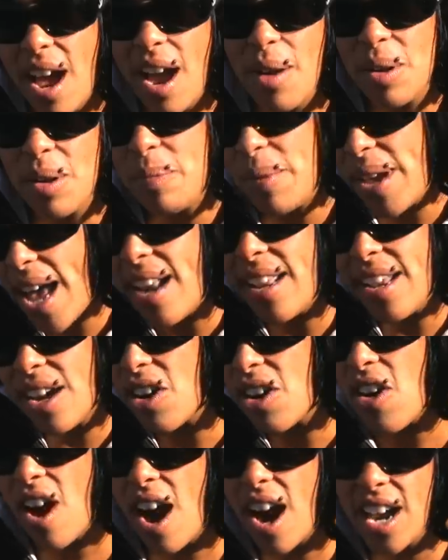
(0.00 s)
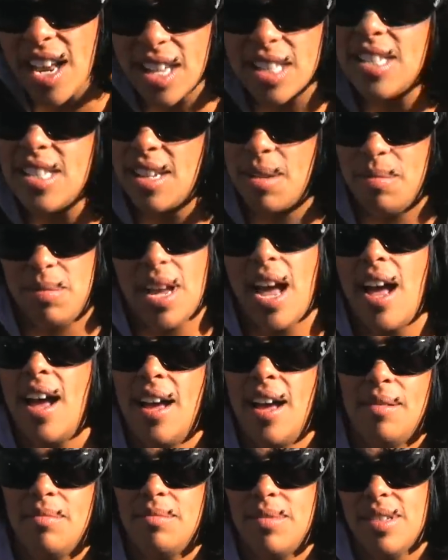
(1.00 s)
I would be out here crying
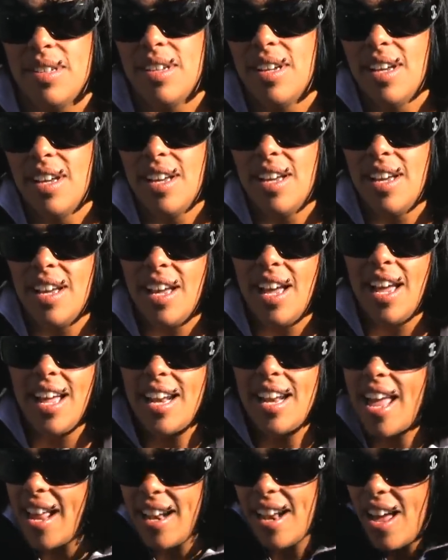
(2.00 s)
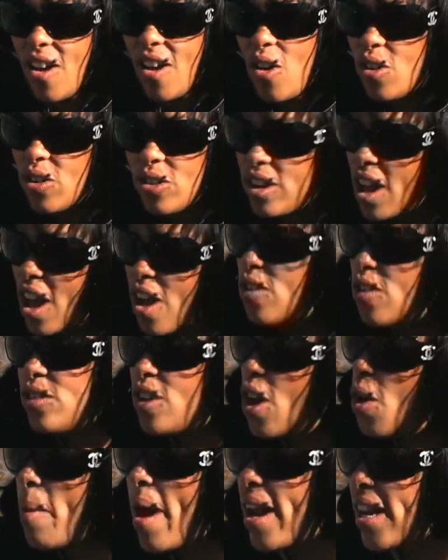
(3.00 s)
sometimes. And, and no, no,
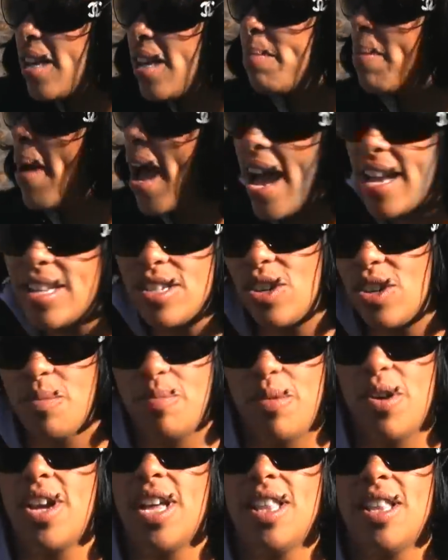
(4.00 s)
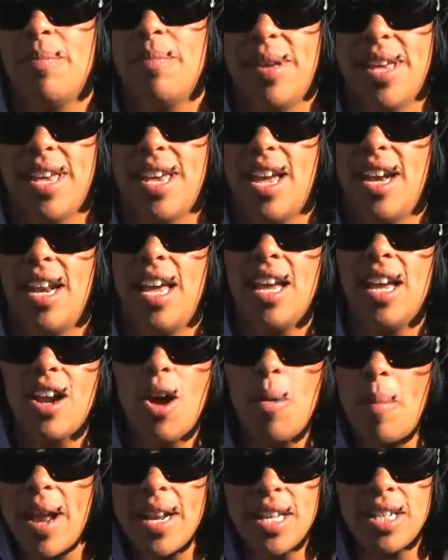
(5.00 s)
nobody buys your book in the beginning.
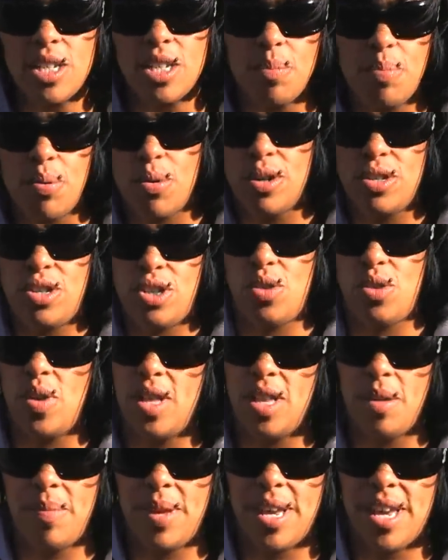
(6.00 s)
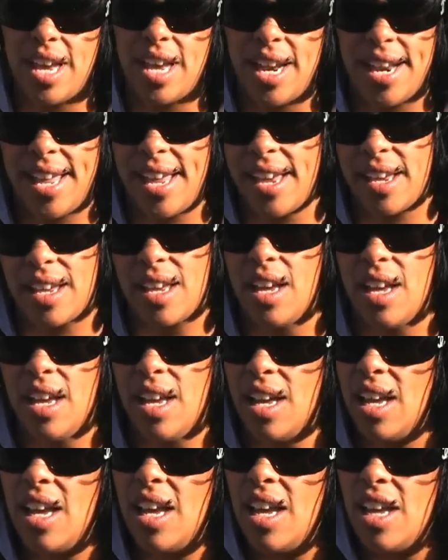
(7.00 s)
Nobody supports you in the beginning.
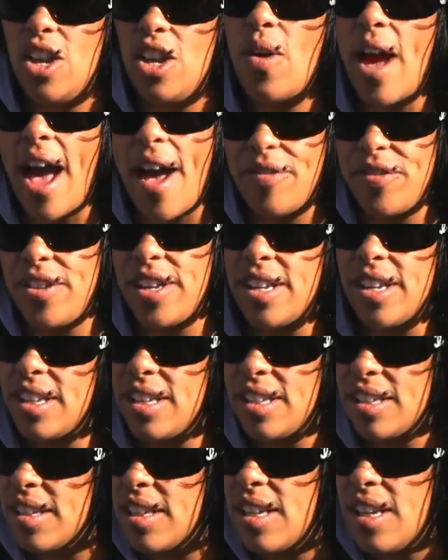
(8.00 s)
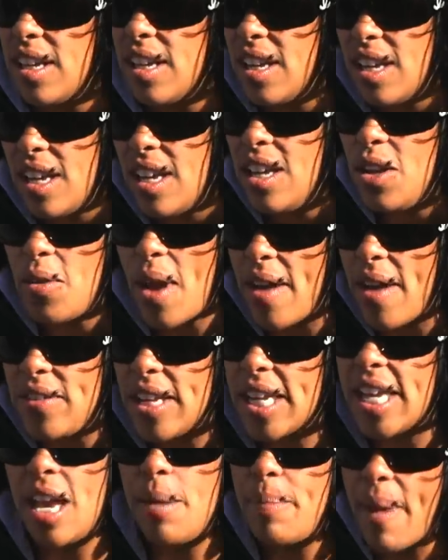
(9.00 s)
You have to, you have
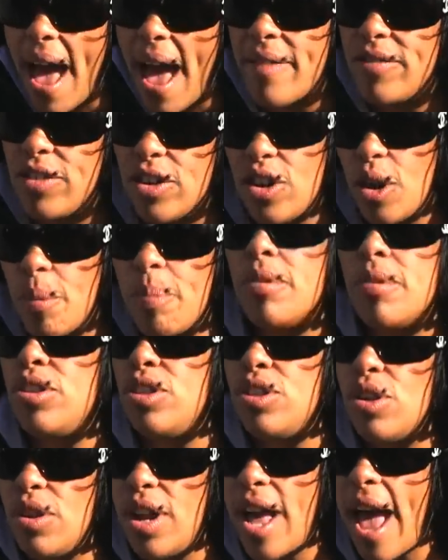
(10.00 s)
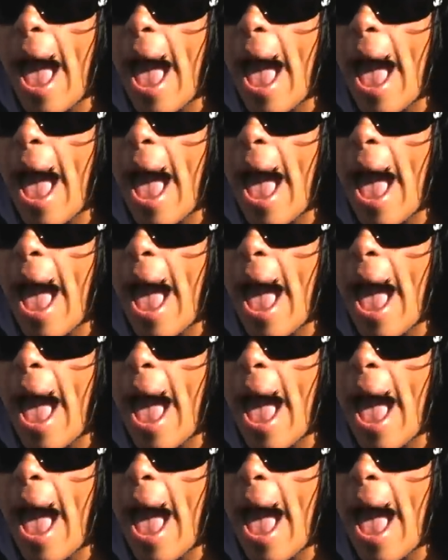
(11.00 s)
to keep after your pursuit of